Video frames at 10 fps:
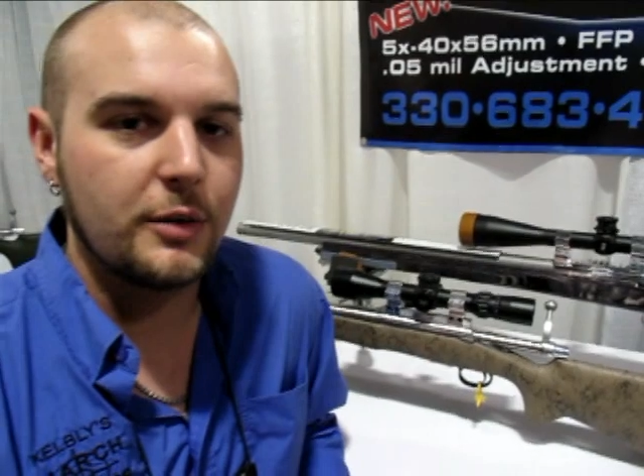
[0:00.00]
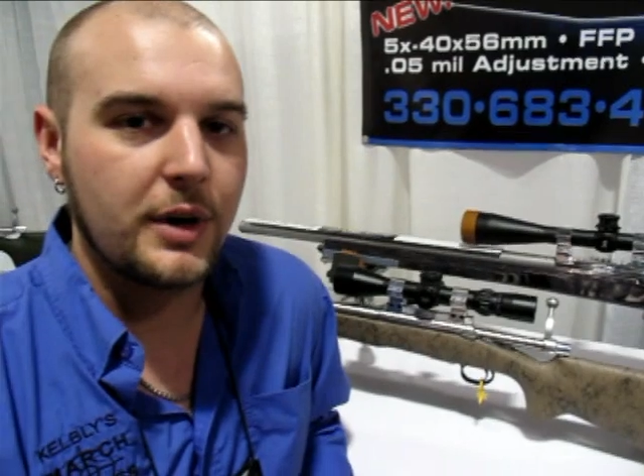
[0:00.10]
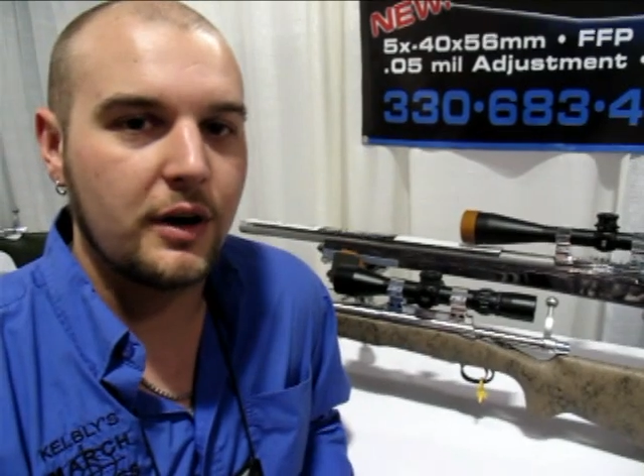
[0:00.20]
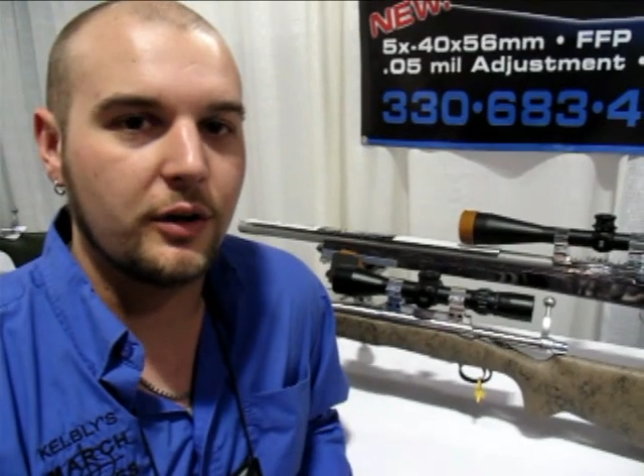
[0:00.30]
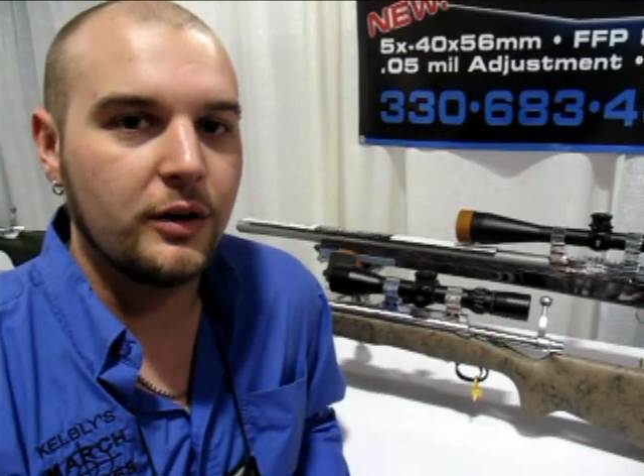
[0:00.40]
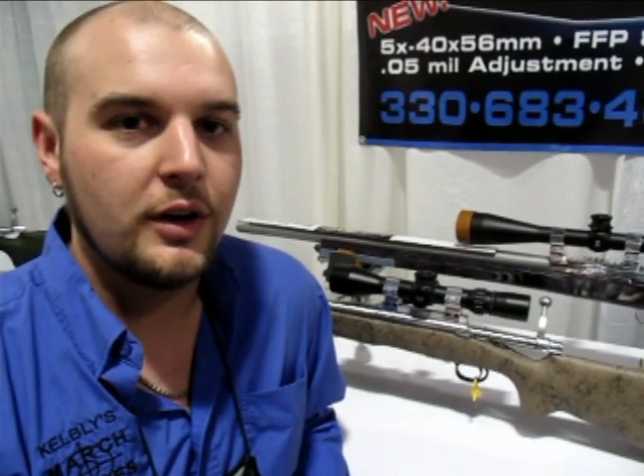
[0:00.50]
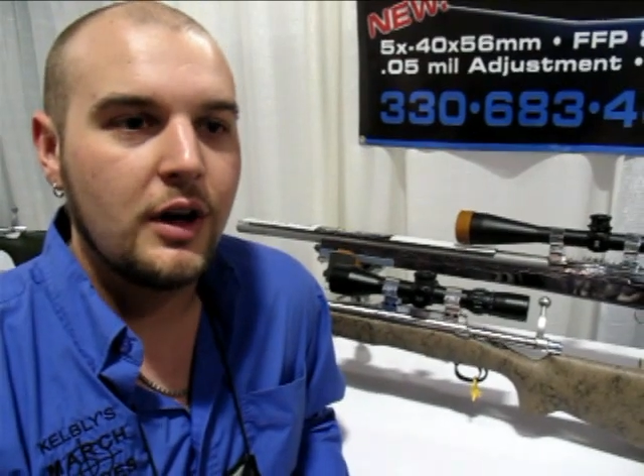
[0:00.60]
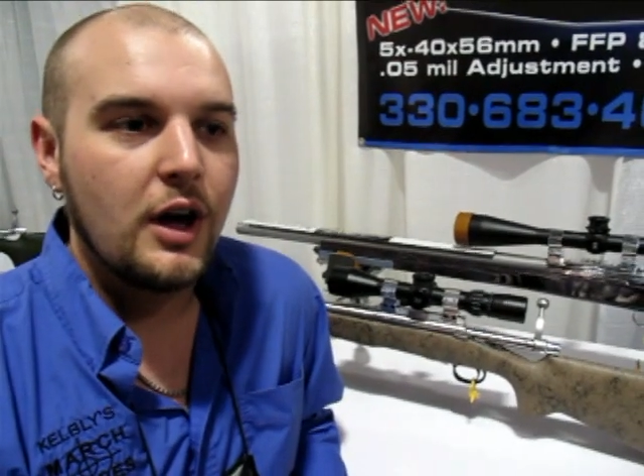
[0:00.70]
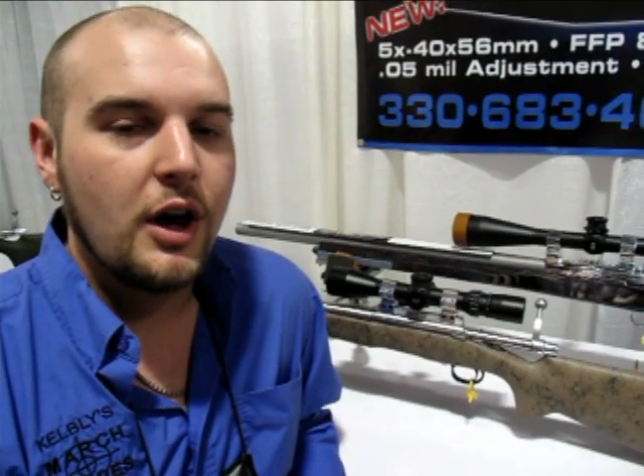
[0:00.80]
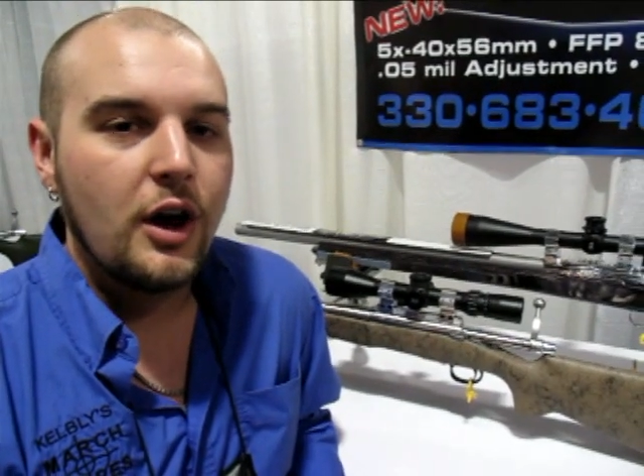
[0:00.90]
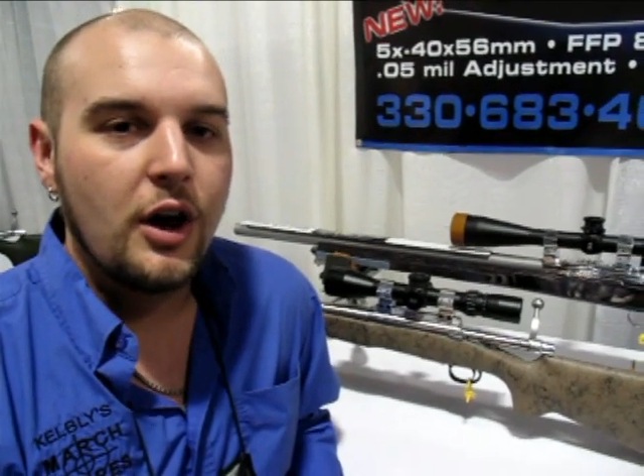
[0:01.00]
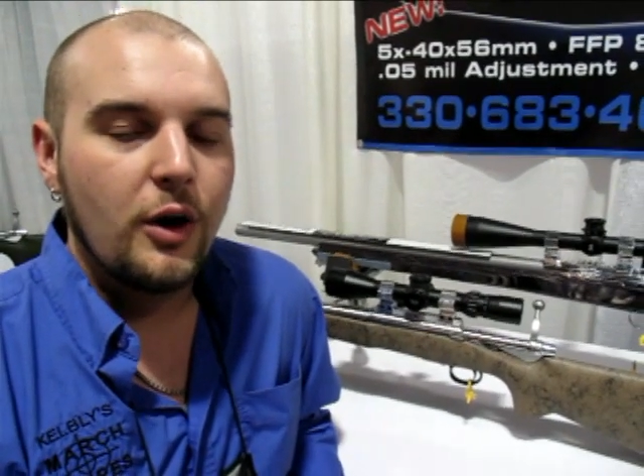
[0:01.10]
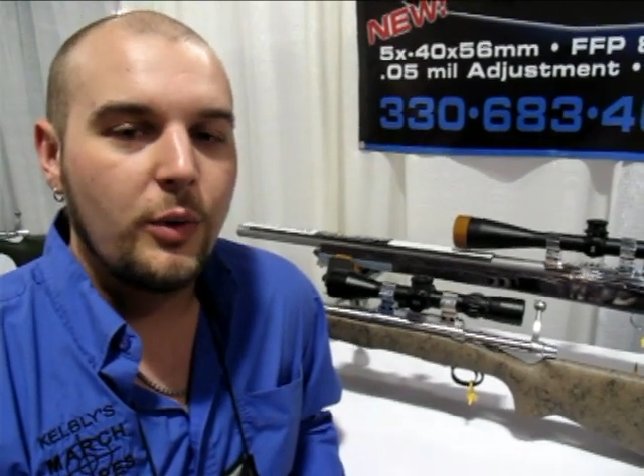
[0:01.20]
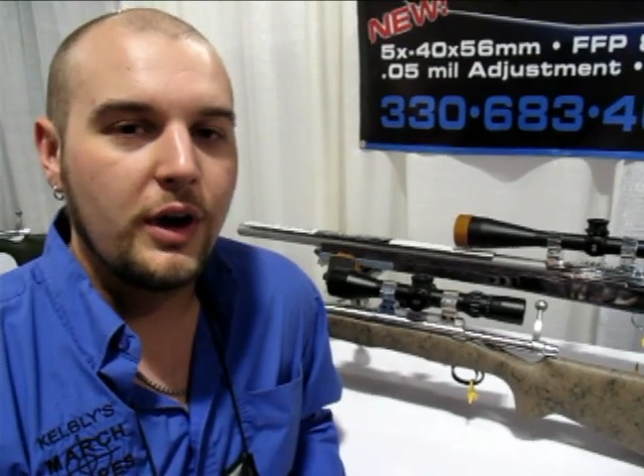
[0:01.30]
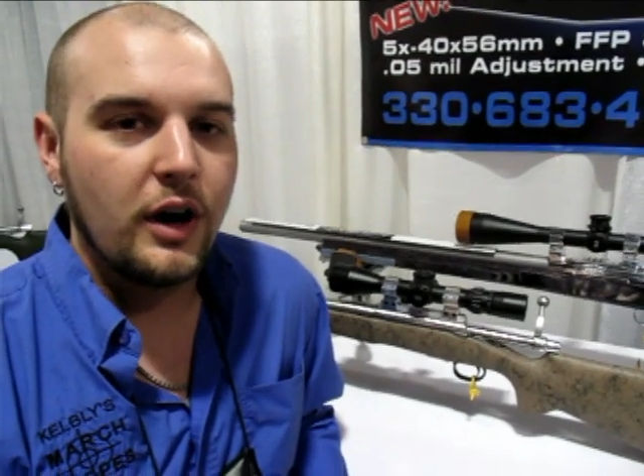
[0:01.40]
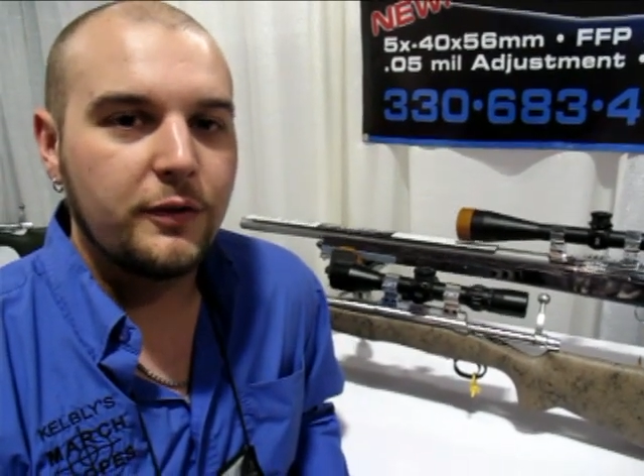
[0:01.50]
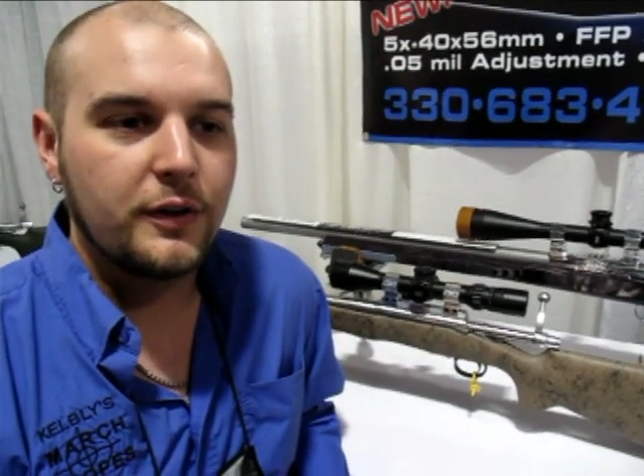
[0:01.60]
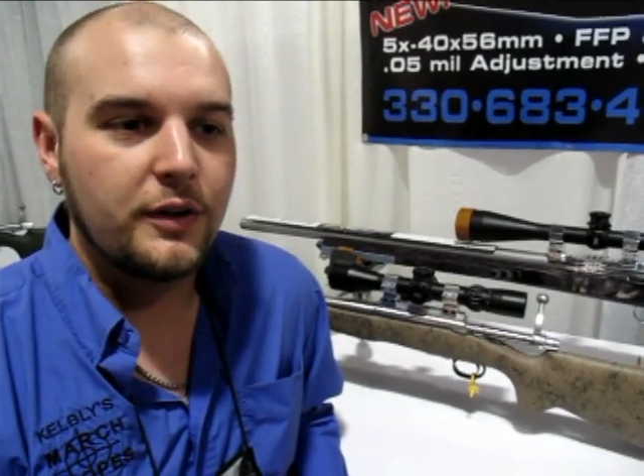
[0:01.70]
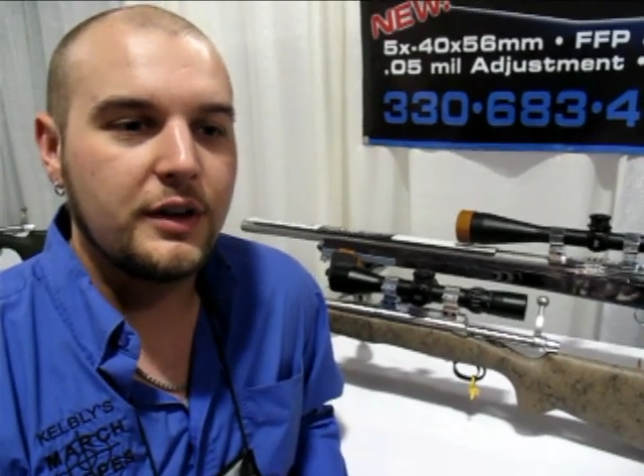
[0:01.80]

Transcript: barrel. We offer